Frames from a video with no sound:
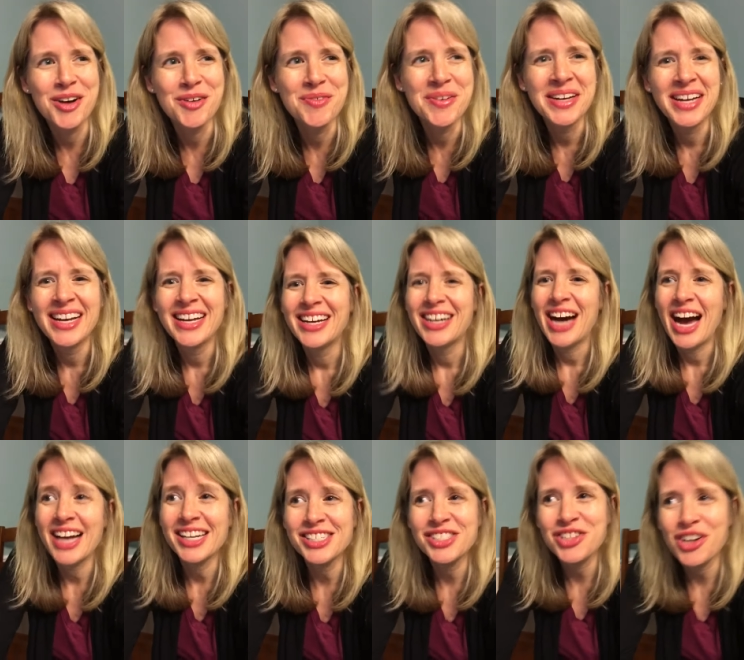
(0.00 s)
Um,
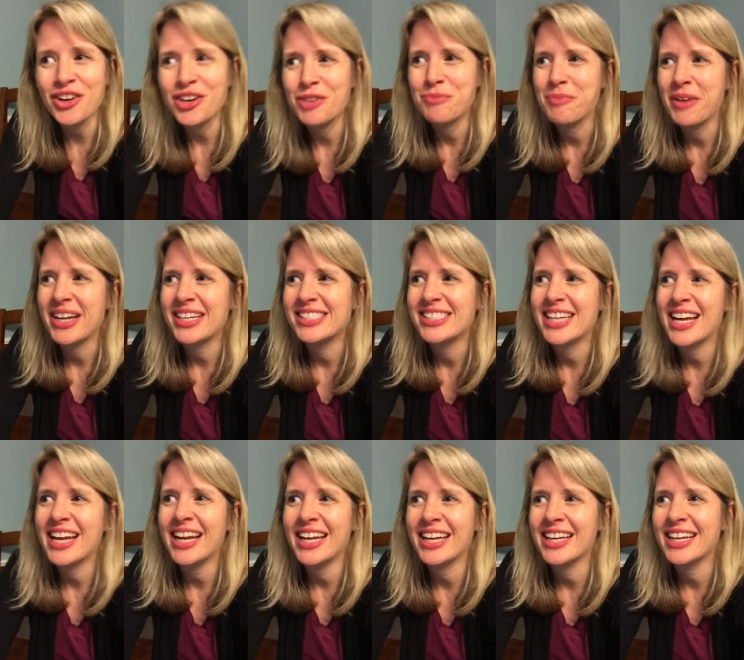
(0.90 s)
I started my
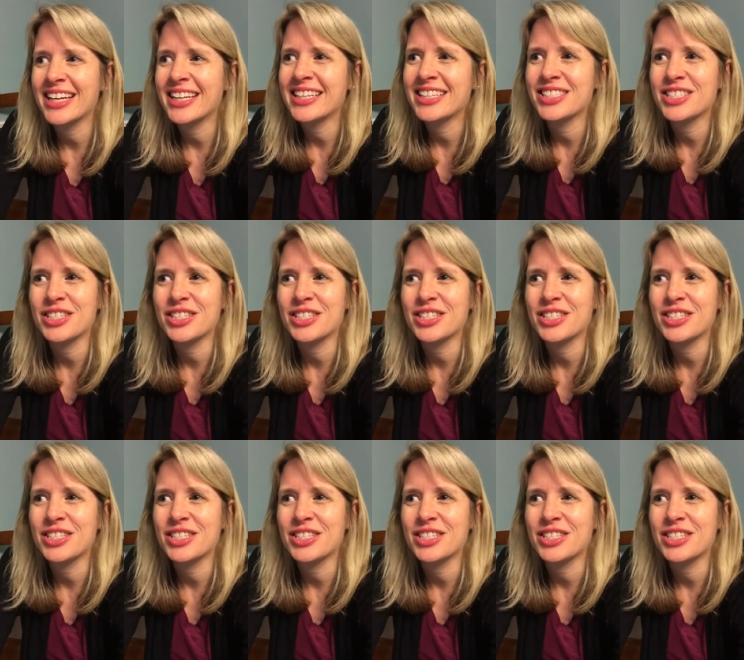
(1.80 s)
day getting